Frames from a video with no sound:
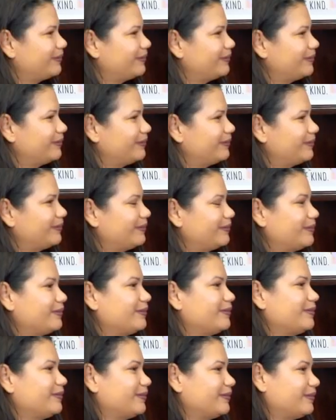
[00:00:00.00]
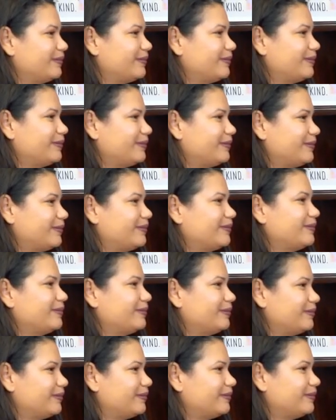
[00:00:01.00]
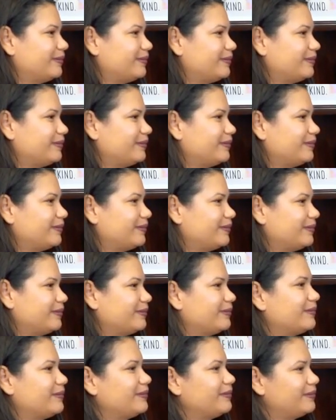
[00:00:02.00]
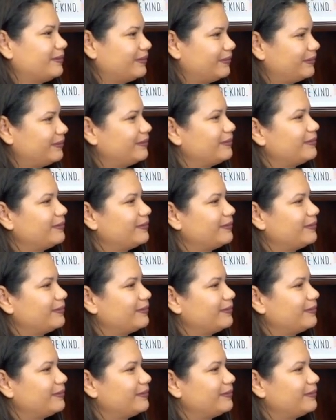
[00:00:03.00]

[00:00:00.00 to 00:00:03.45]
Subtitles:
The person shown says nothing.